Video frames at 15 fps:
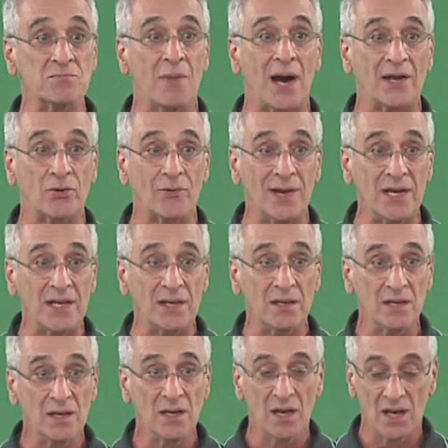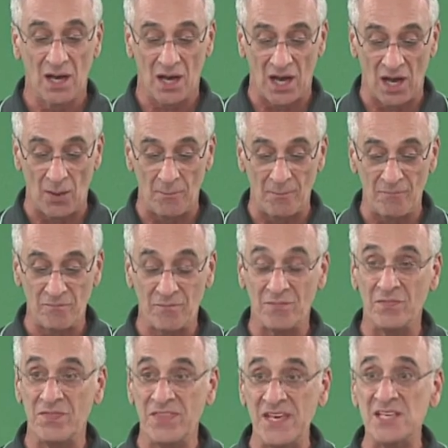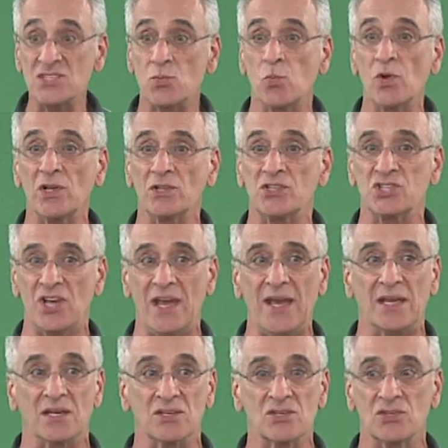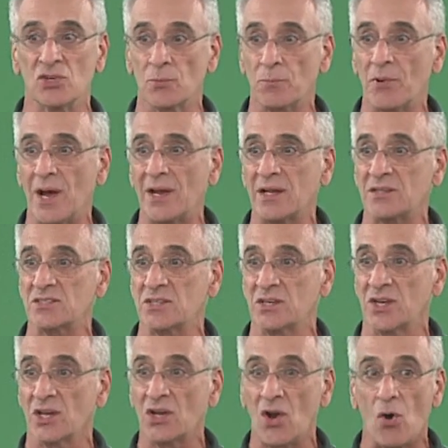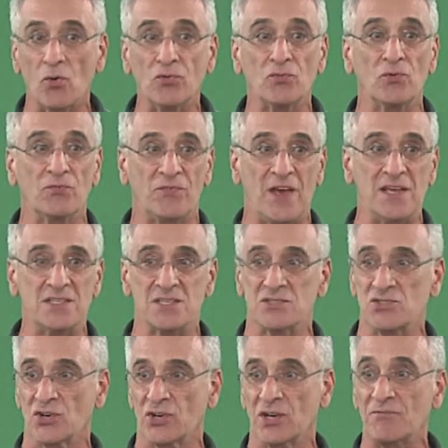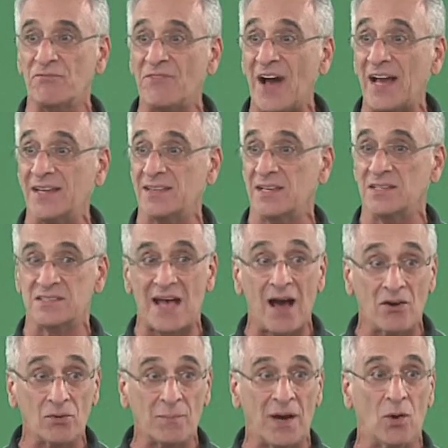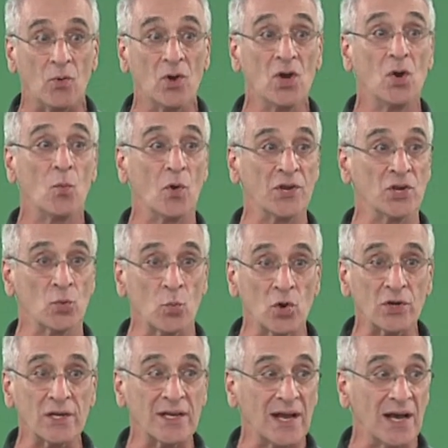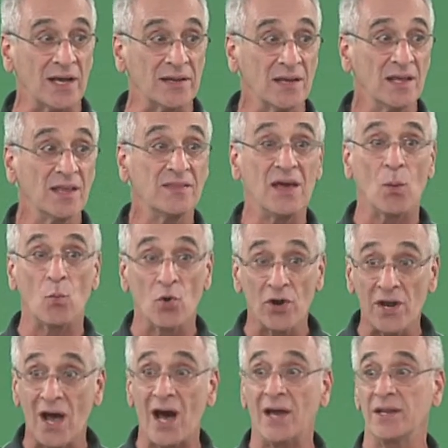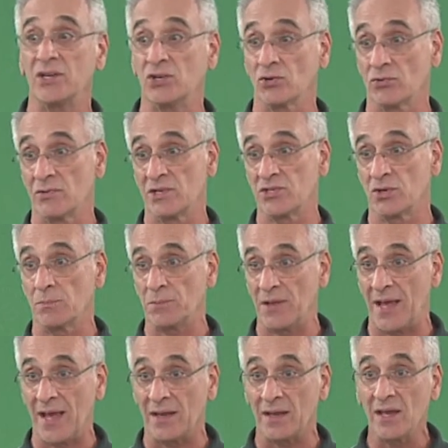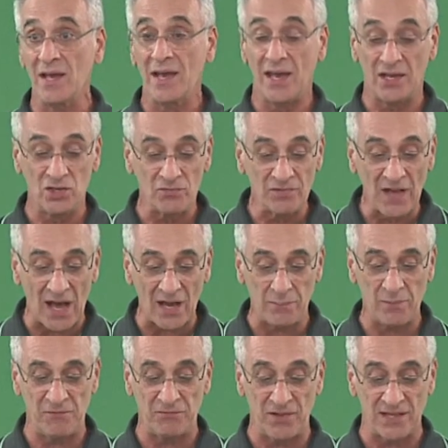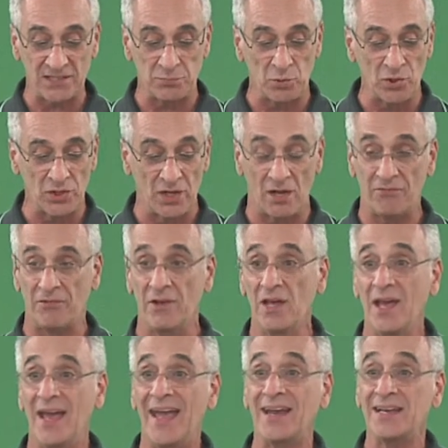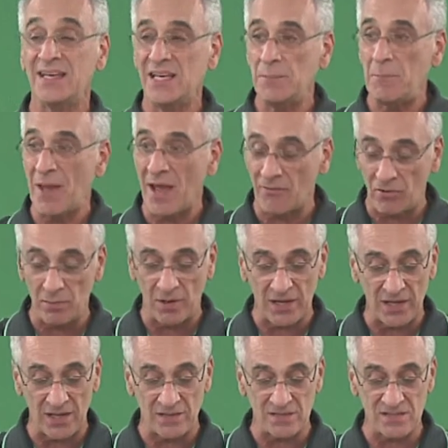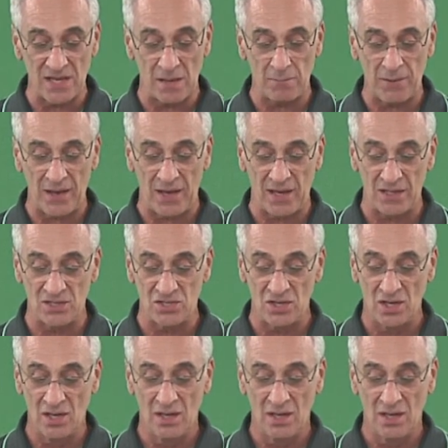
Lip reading: moderating, these will change. Your product's going to go through phases. You're going to find things out about what you're working on that were not in your original plan. And you've got to be flexible enough and keep everybody on the same page.